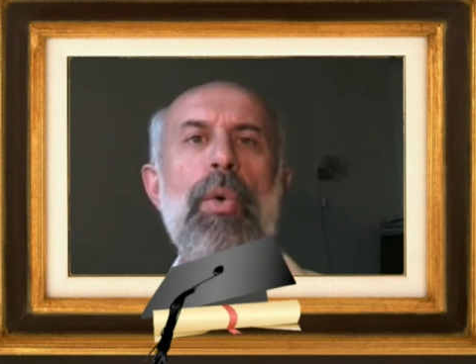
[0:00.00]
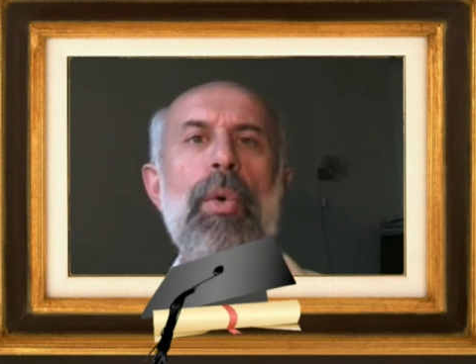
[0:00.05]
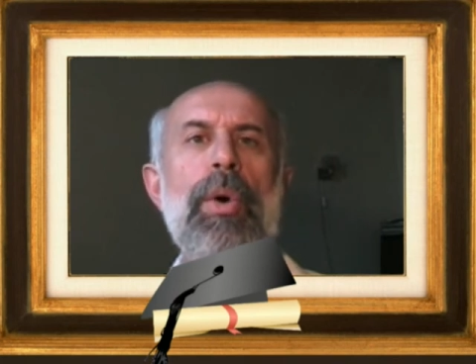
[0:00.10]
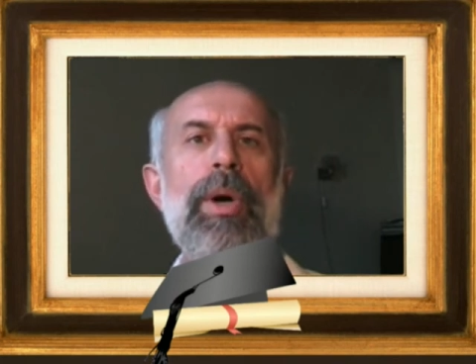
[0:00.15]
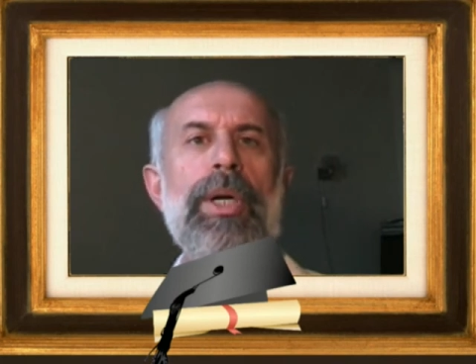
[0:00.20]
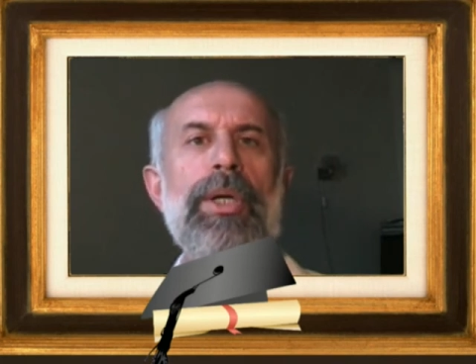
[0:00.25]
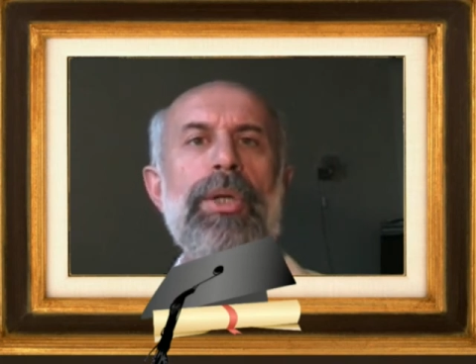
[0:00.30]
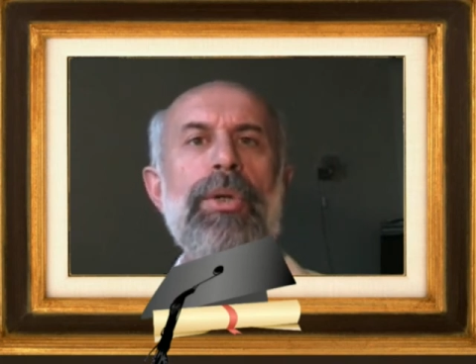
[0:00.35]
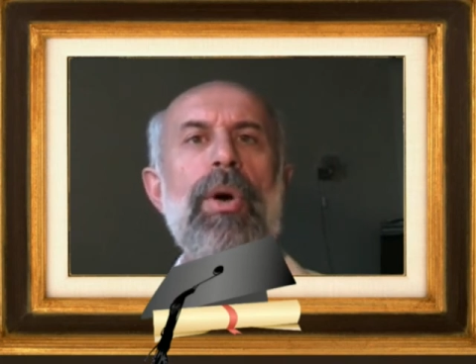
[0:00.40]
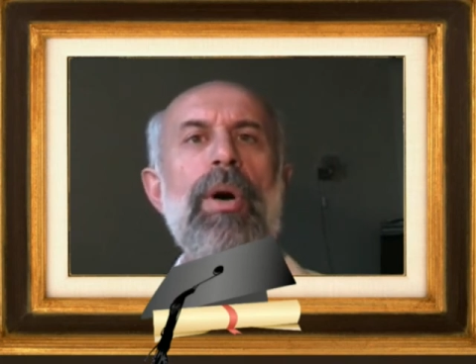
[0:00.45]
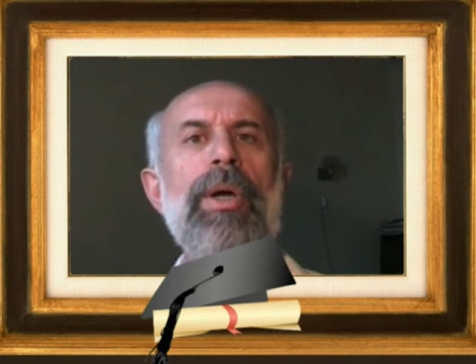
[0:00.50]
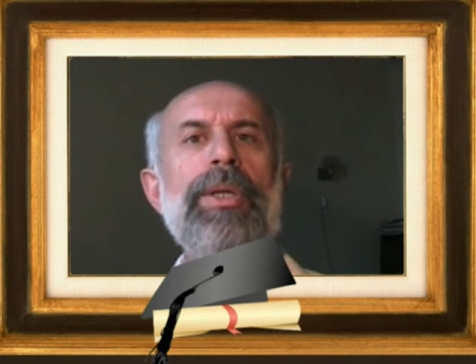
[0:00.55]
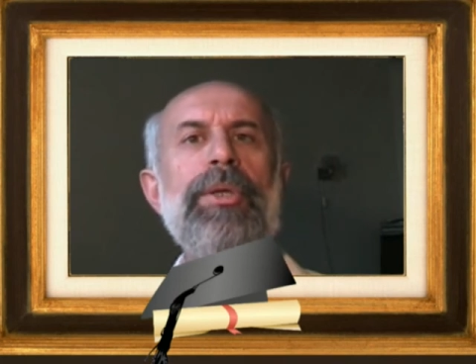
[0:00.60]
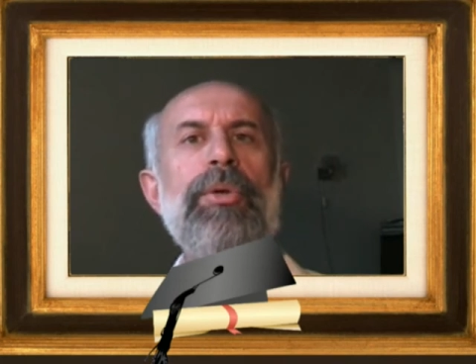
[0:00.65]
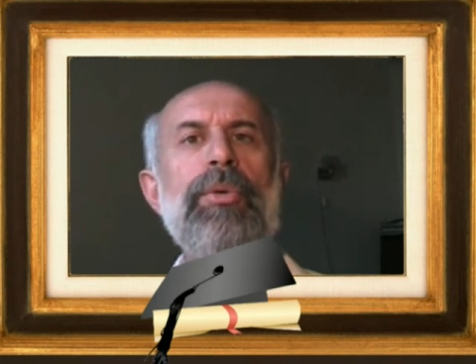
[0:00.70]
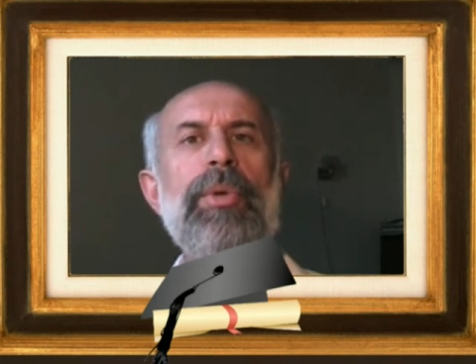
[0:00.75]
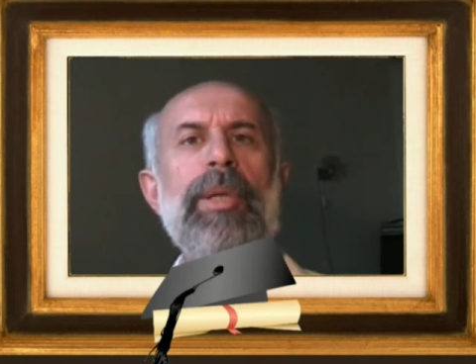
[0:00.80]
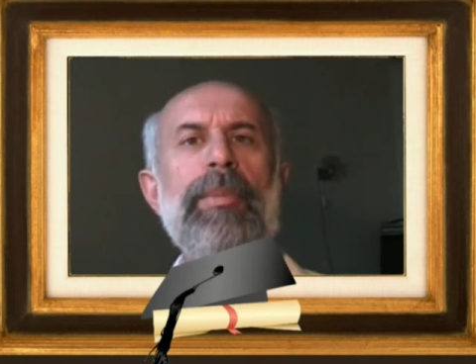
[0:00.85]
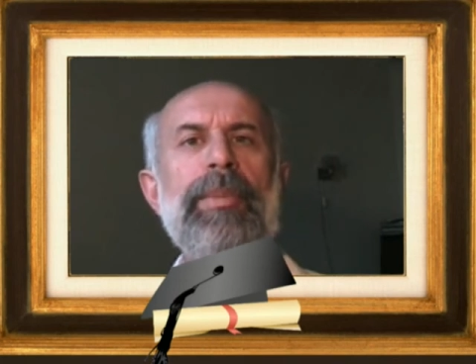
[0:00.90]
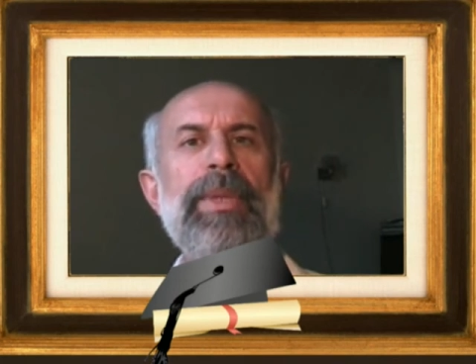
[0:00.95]
or a
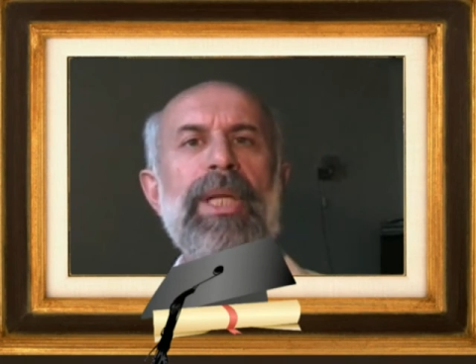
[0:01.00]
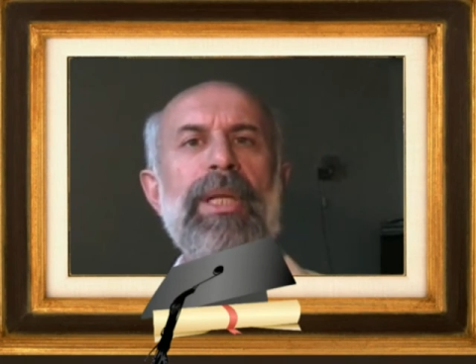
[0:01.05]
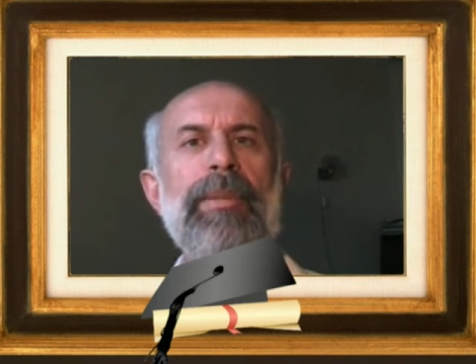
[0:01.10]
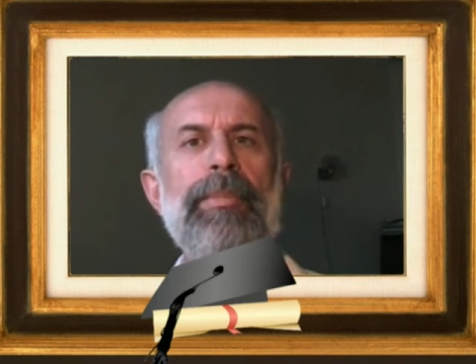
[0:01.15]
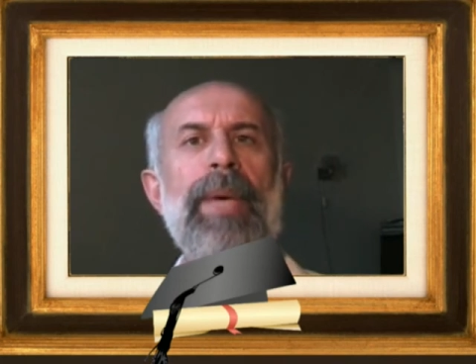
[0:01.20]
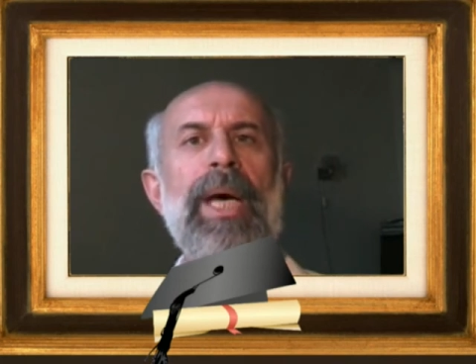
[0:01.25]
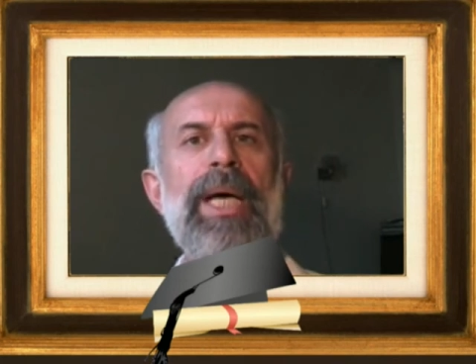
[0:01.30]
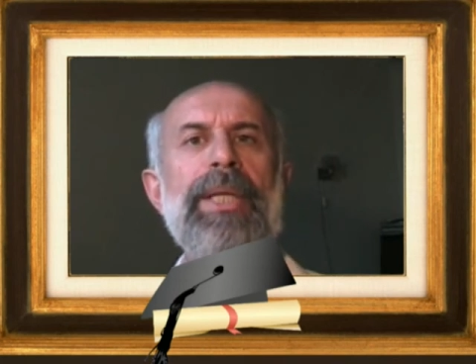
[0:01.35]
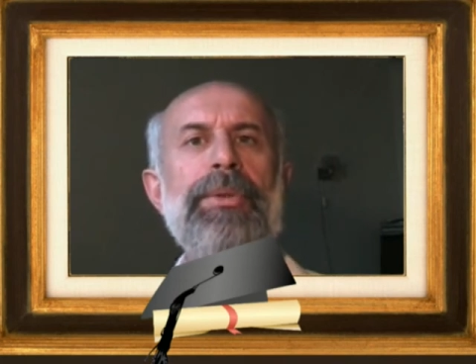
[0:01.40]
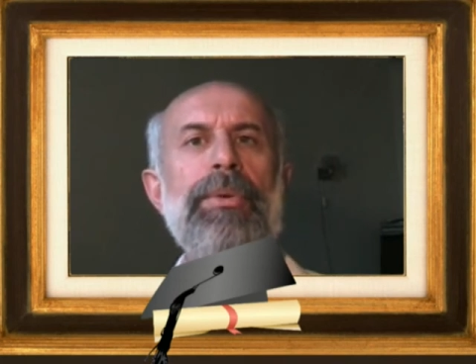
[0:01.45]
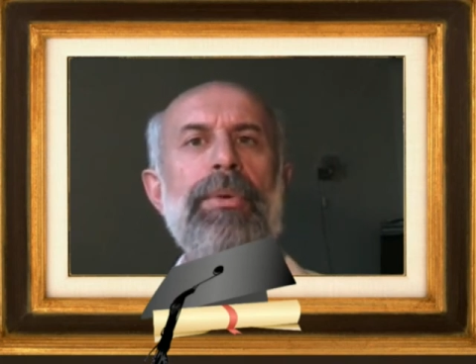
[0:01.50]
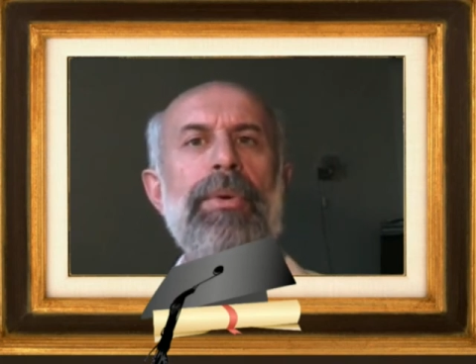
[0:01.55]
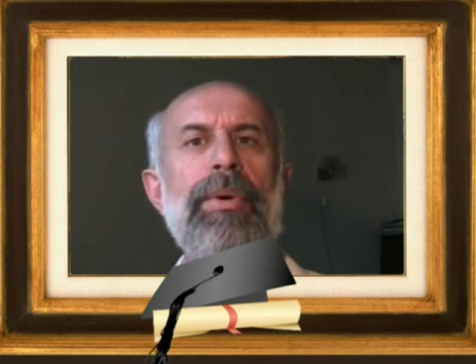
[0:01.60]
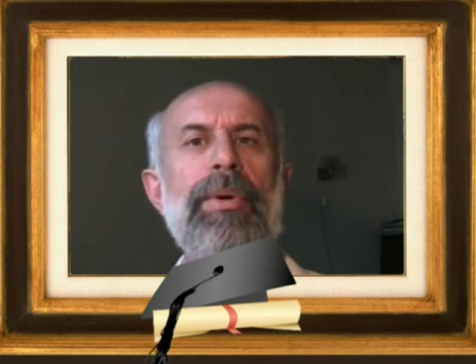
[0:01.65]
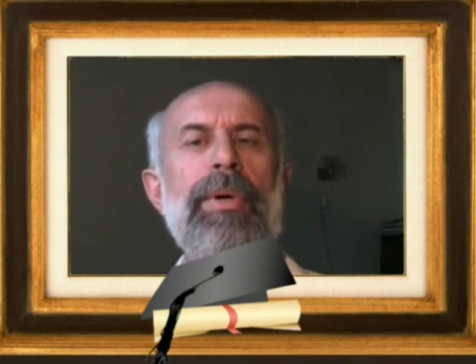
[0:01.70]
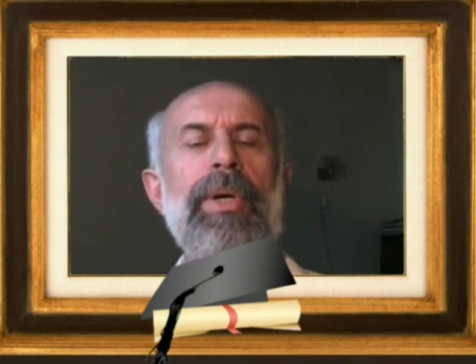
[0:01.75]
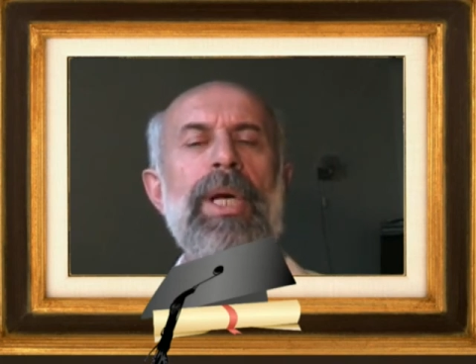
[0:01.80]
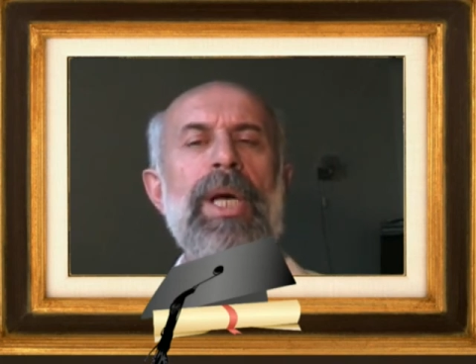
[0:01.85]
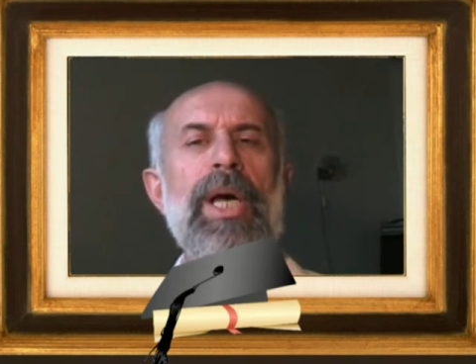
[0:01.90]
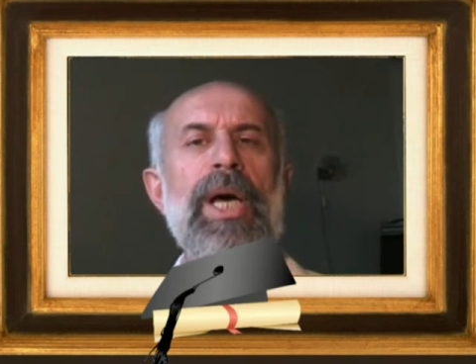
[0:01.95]
non-criminal
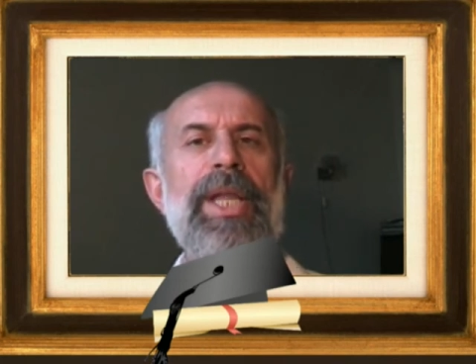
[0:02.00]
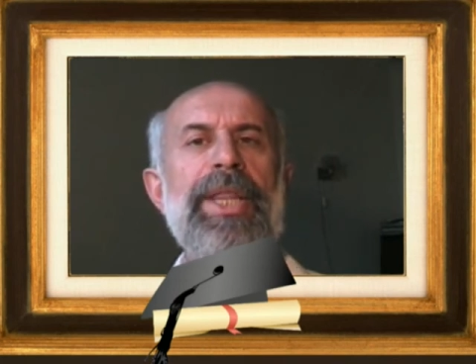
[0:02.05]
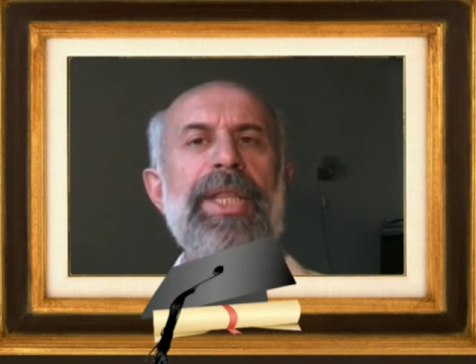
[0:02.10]
matter,